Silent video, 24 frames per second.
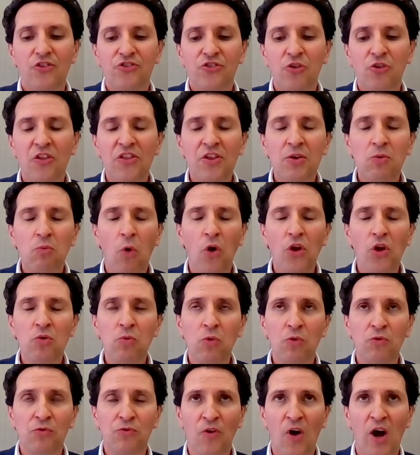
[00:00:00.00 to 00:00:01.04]
So I think what you
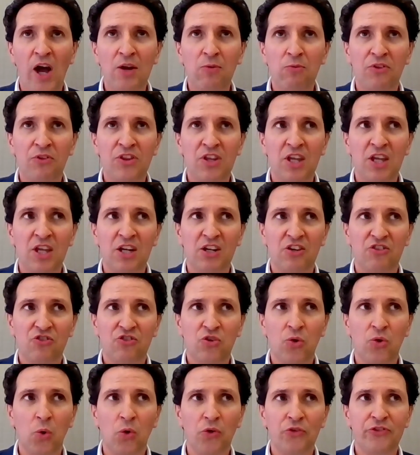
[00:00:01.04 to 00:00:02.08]
will find with the
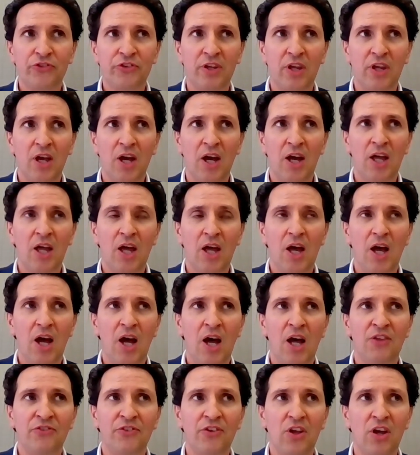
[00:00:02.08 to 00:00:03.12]
English courts
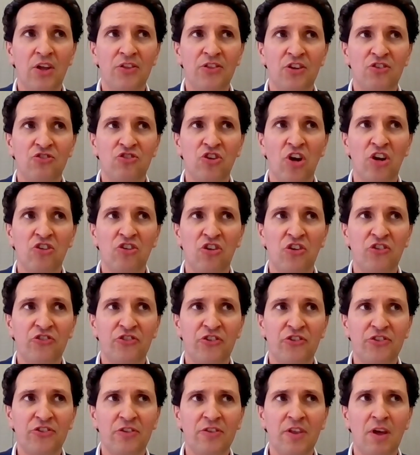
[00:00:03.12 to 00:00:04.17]
and the
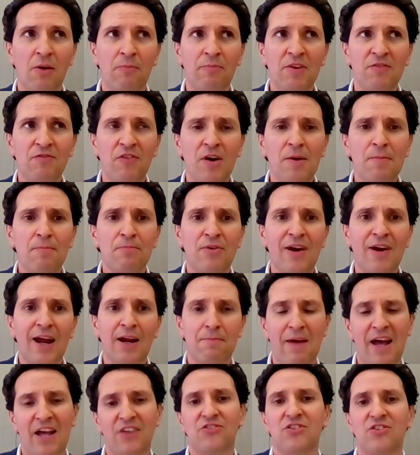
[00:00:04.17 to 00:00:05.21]
judges is that they'll be very
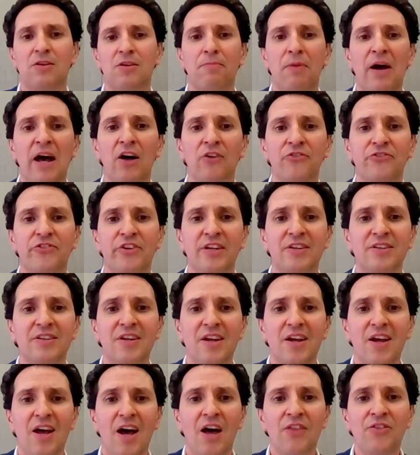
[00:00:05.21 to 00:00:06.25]
pragmatic about it.
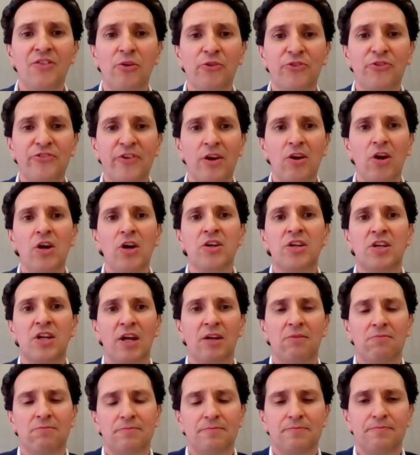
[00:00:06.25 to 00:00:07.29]
And they'll say,
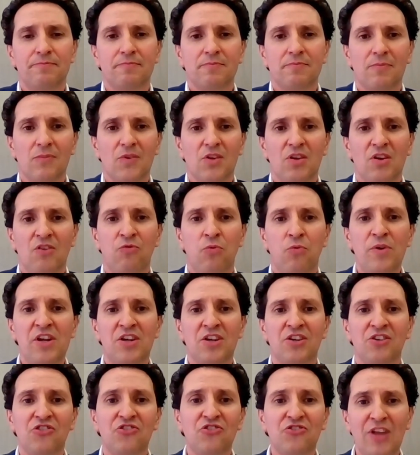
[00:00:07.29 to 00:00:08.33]
okay, if we
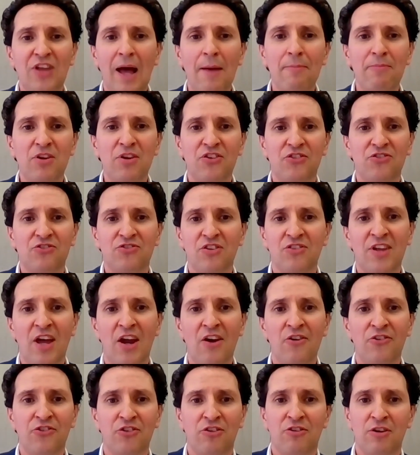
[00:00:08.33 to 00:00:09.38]
can establish that
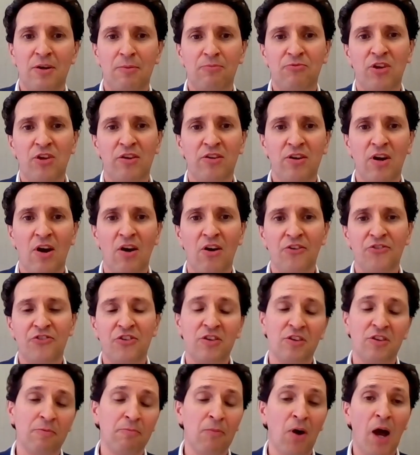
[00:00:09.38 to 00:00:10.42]
there is a
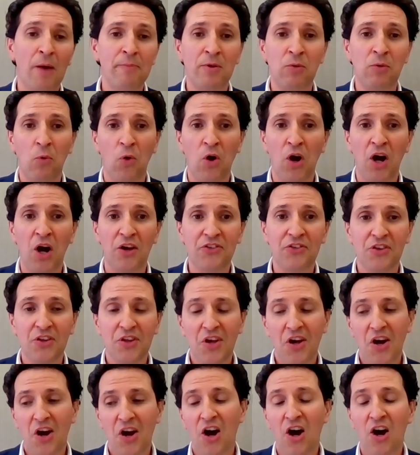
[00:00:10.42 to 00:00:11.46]
cryptocurrency that might be worth
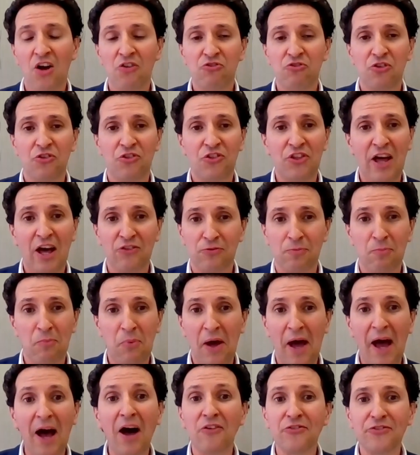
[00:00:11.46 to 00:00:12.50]

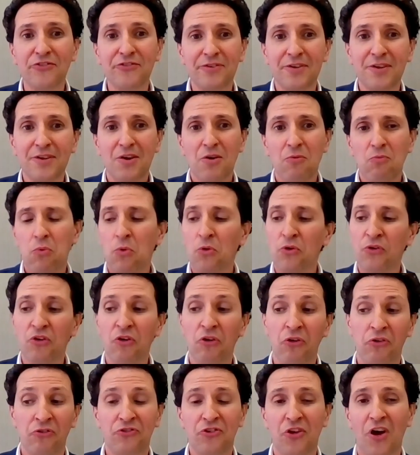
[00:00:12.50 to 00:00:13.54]
£100,000, we're
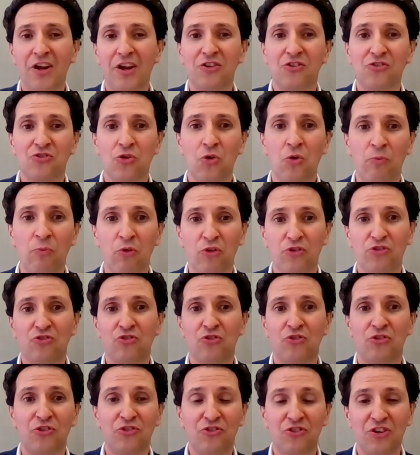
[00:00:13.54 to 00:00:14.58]
not entirely sure in
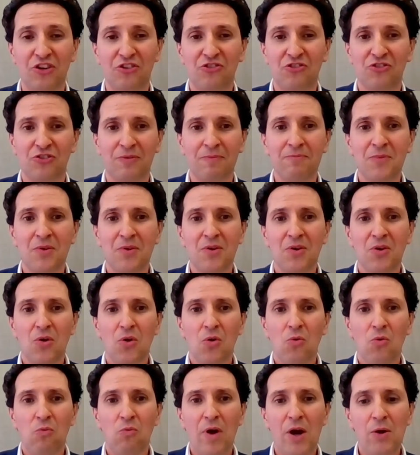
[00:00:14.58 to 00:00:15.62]
which jurisdiction,
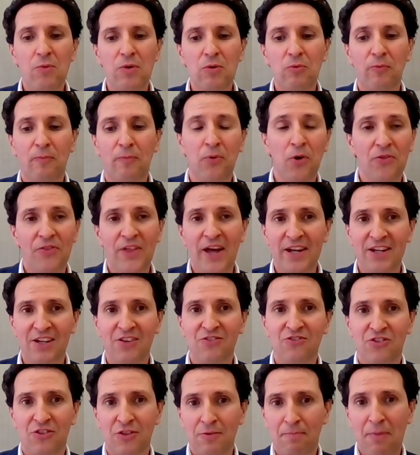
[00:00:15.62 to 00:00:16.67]
where we'll put that
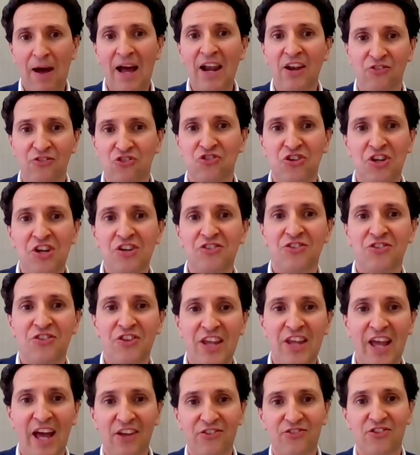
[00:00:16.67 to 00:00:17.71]
into the balance sheet
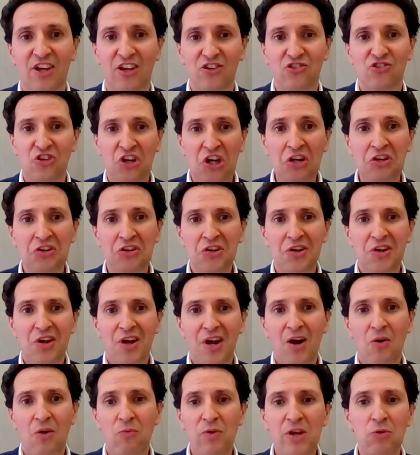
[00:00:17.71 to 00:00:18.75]
and the asset sheet,
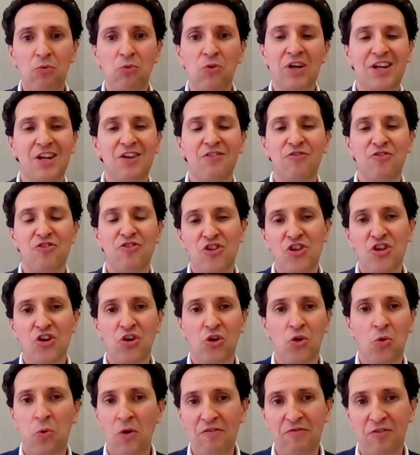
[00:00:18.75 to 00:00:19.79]
and we will give you the
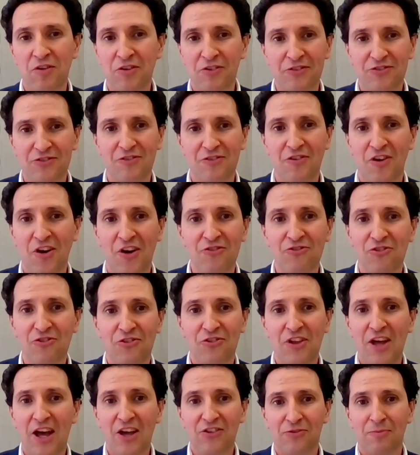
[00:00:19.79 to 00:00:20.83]
equivalent of
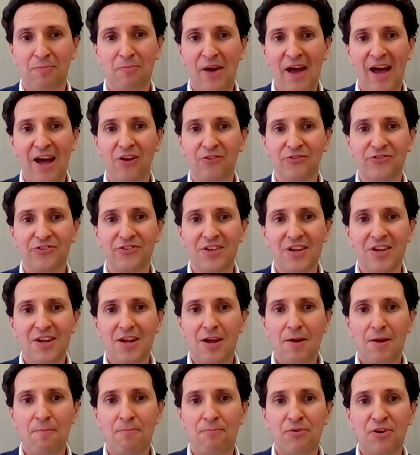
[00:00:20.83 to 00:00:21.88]
£100,000
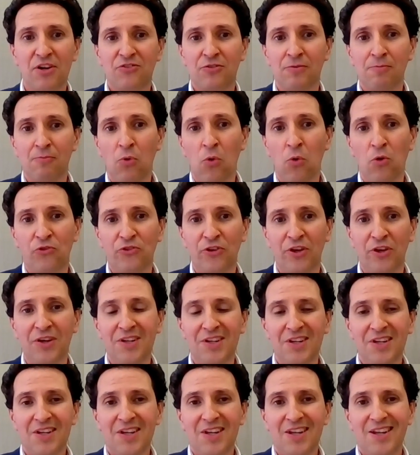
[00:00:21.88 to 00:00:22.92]
in bricks and
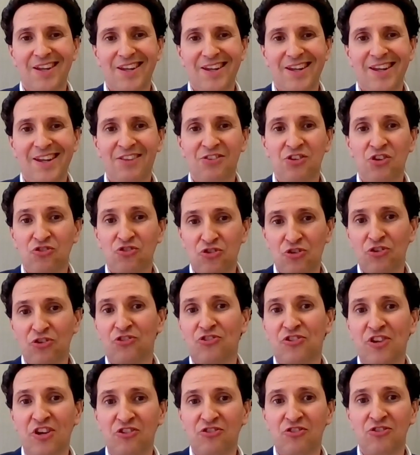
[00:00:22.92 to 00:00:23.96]
mortar in the
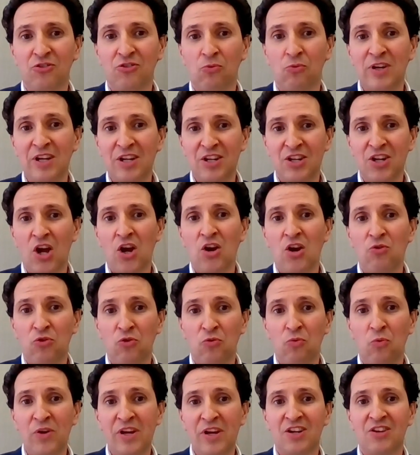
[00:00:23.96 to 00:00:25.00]
jurisdiction that we know
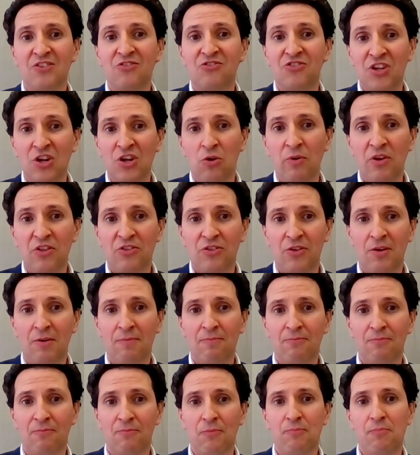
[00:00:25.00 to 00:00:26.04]
that we can deal with
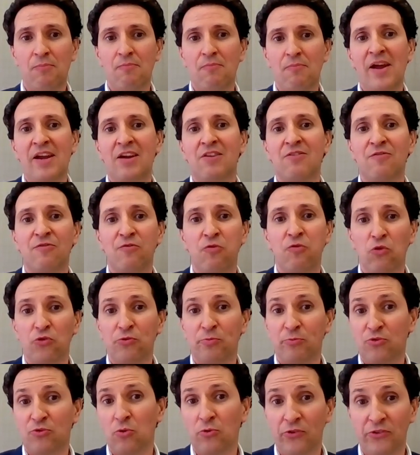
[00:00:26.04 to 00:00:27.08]

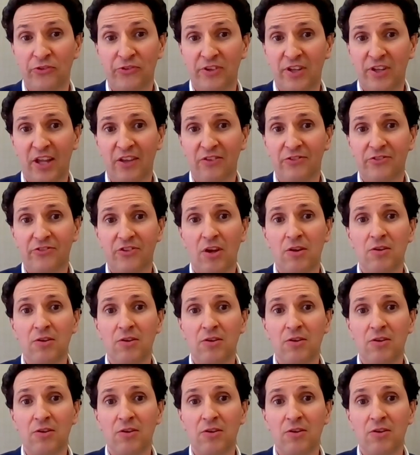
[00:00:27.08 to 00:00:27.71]
enforcement orders against.